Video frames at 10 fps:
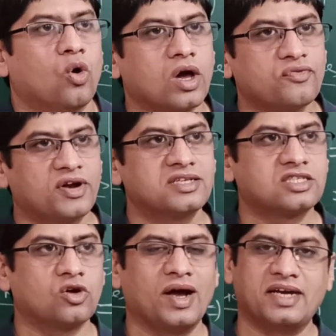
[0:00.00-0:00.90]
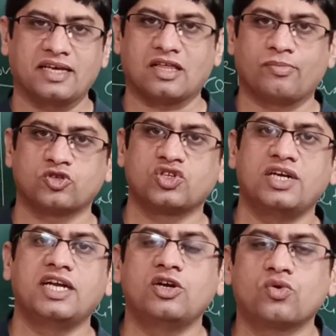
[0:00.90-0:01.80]
Okay friends, now I take the
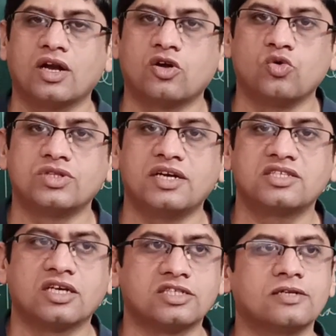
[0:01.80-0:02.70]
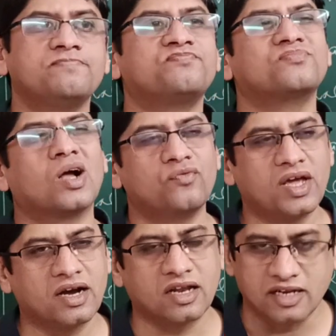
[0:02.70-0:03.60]
opportunity to conclude the discussion.
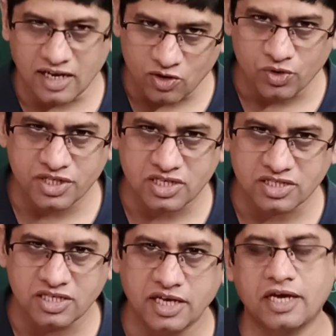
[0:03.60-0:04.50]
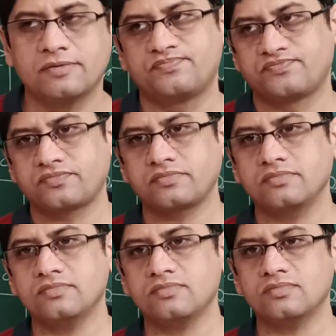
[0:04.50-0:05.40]
We had a really good discussion here.
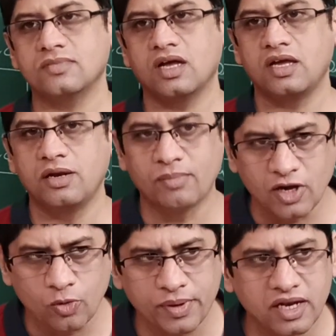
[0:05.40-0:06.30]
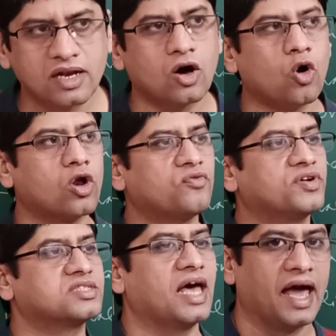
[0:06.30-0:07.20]
In my opinion, all of
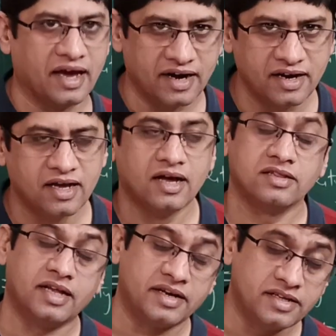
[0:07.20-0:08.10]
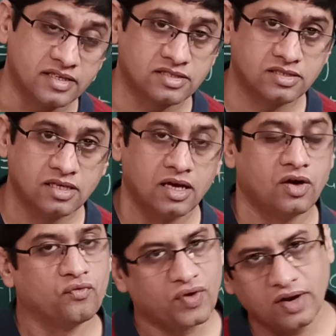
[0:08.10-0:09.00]
us agreed that yes,
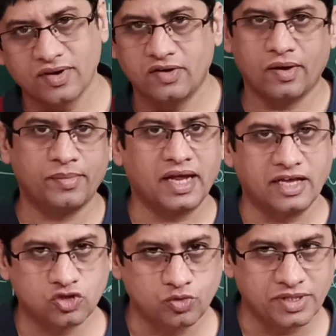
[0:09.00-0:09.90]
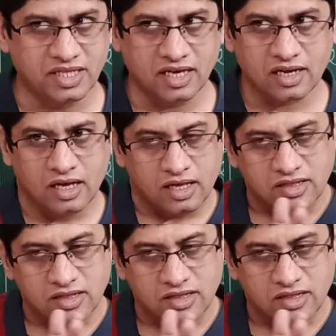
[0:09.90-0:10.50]
whenever development has to be there,